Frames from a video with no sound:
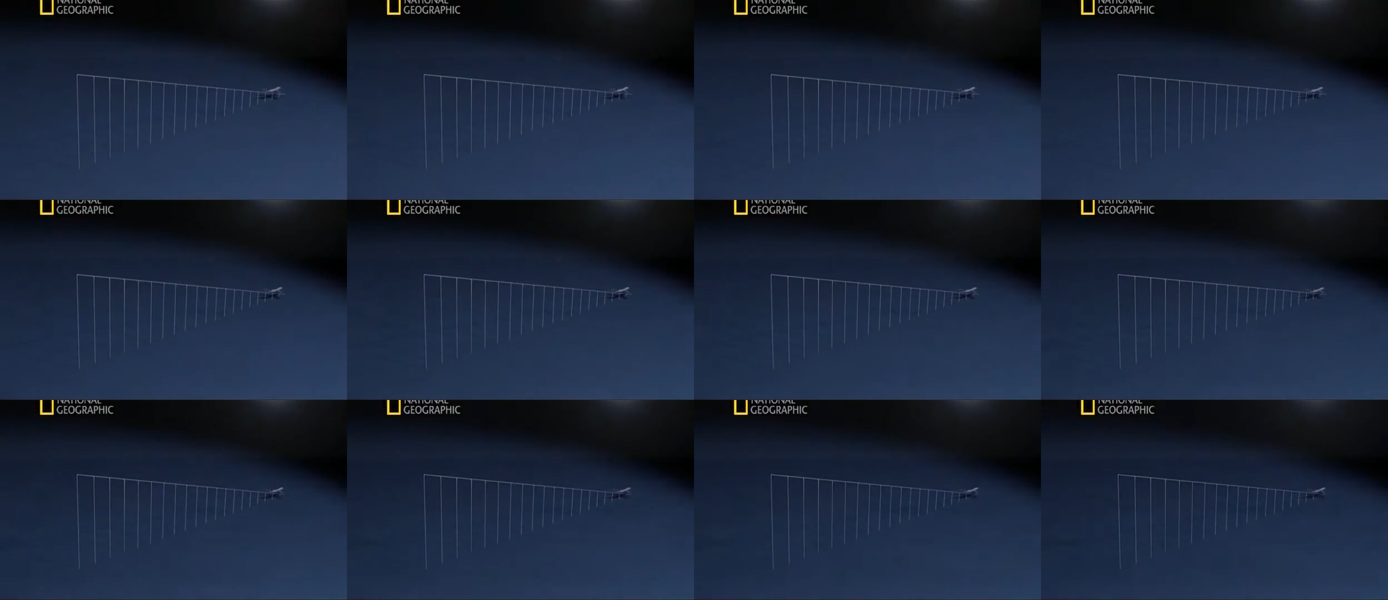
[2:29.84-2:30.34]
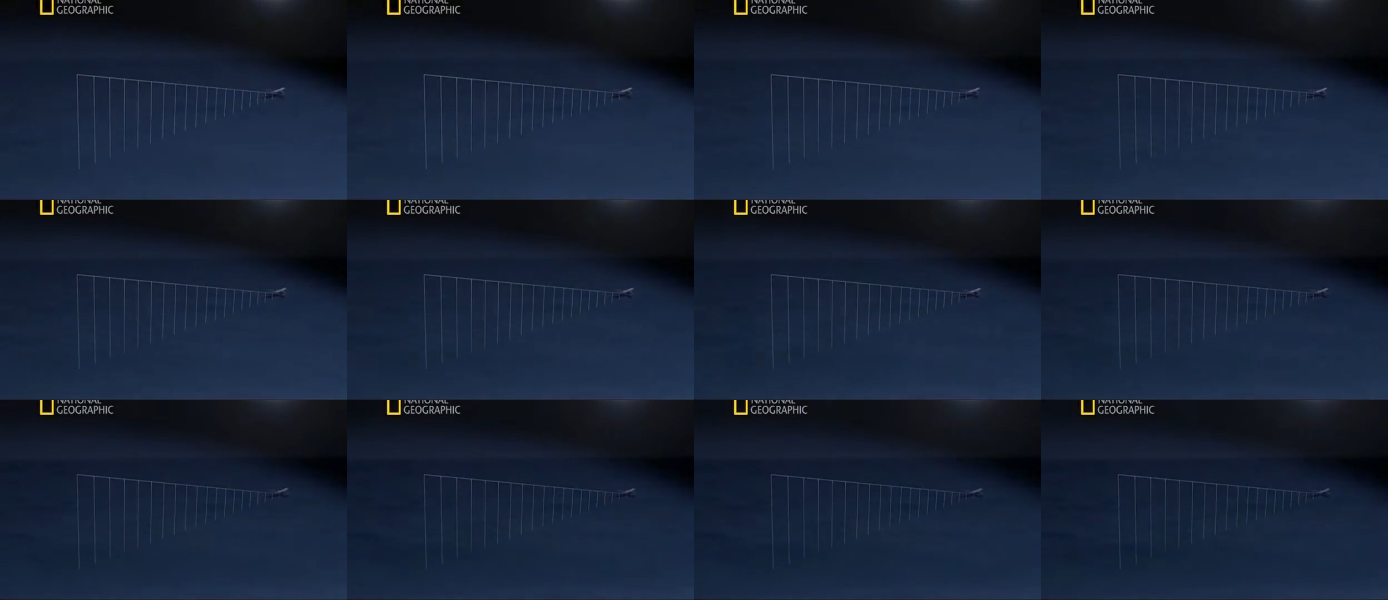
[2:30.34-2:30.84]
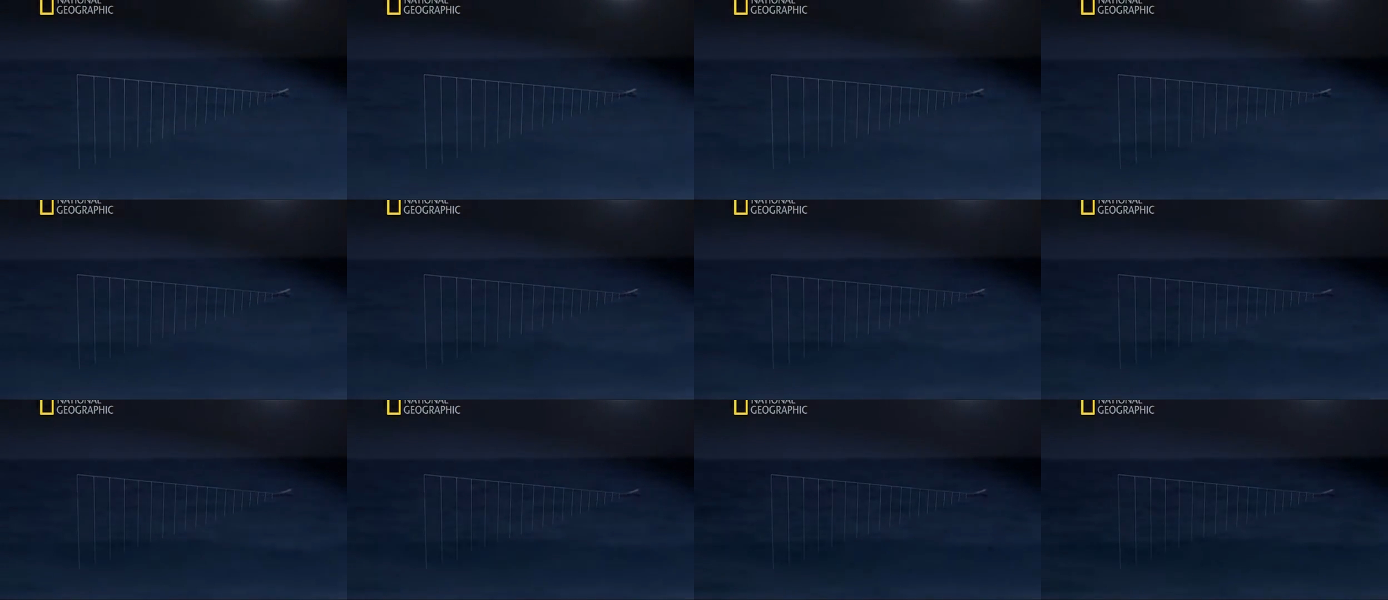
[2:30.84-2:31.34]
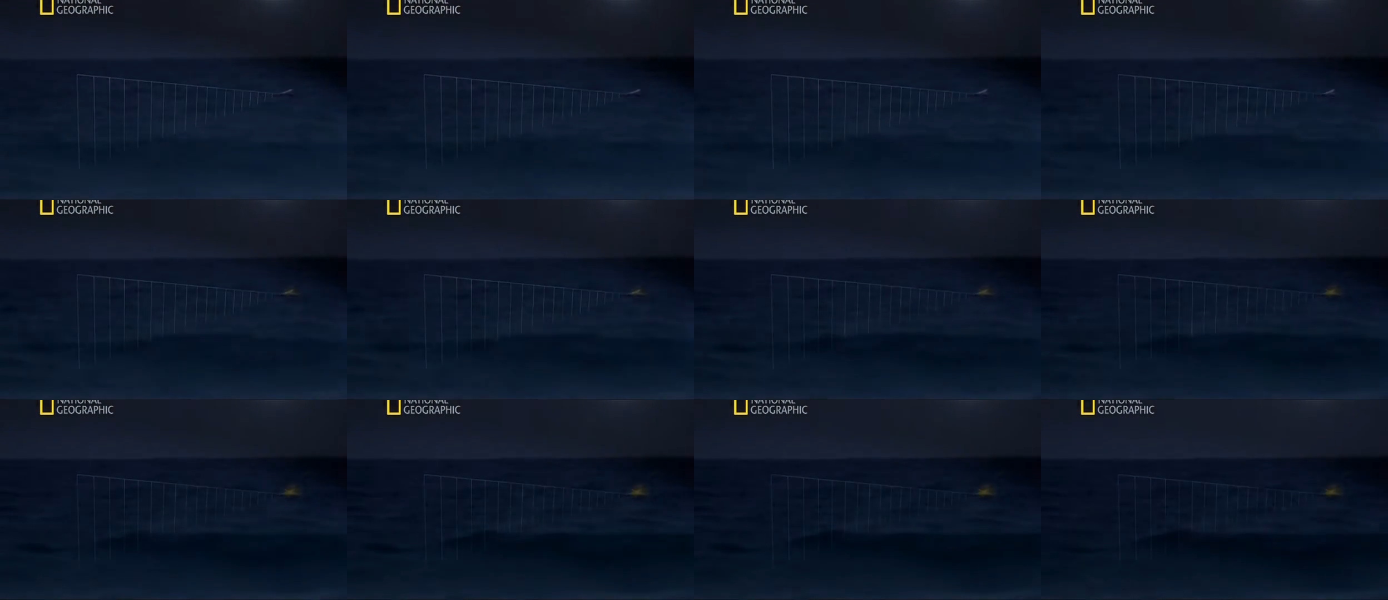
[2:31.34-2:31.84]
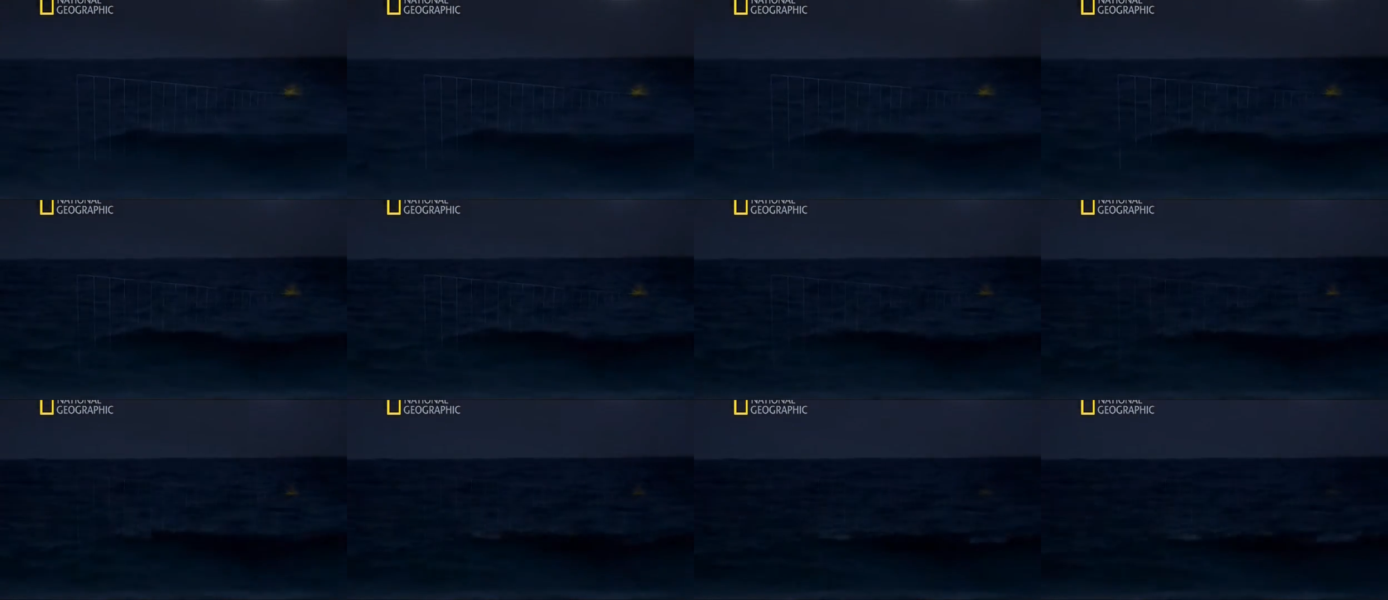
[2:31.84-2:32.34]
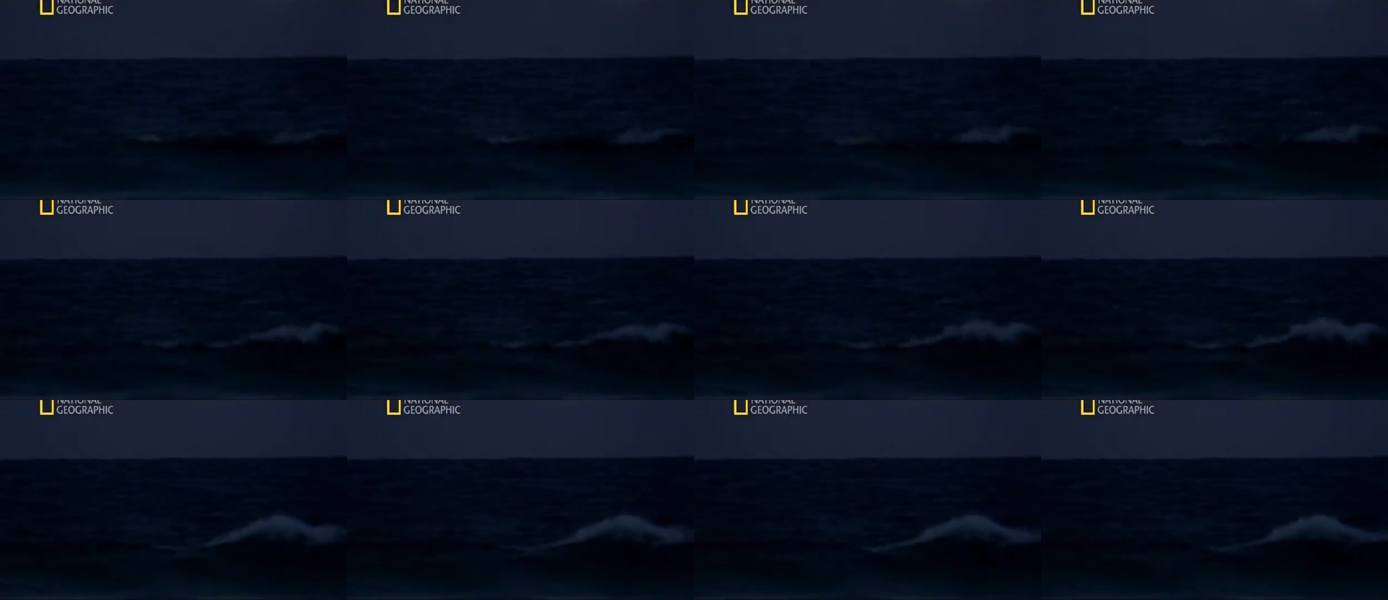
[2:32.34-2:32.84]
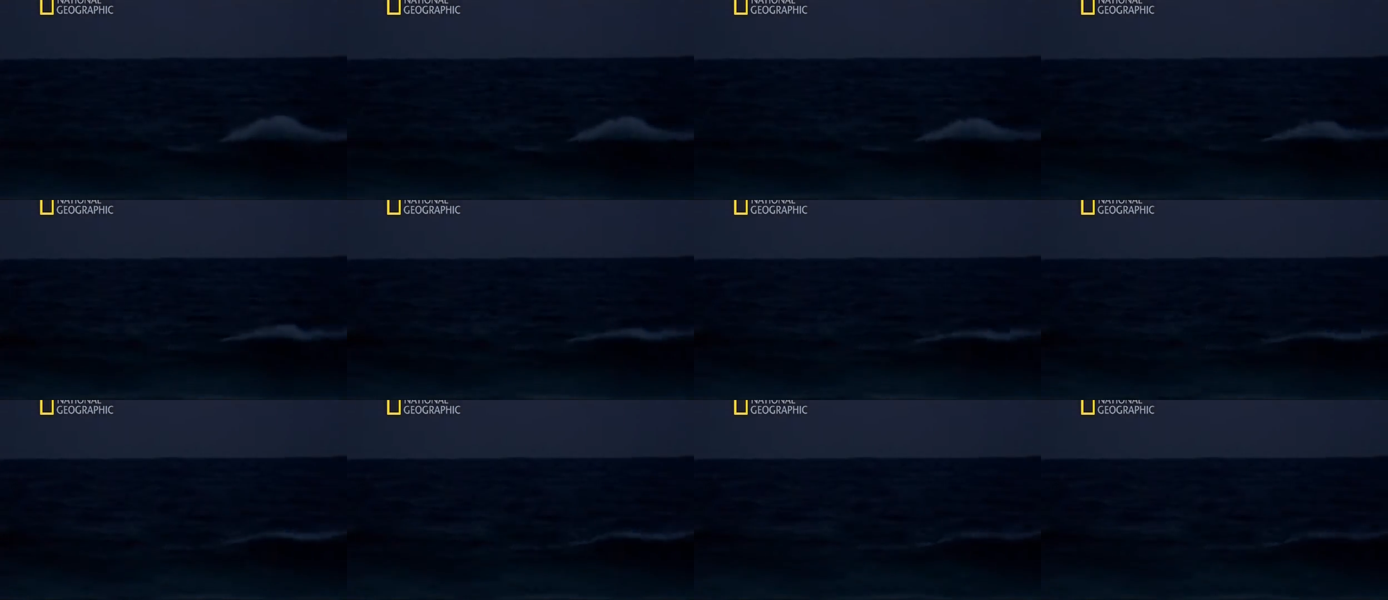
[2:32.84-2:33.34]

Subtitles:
No face is visible, so there are no lips to read.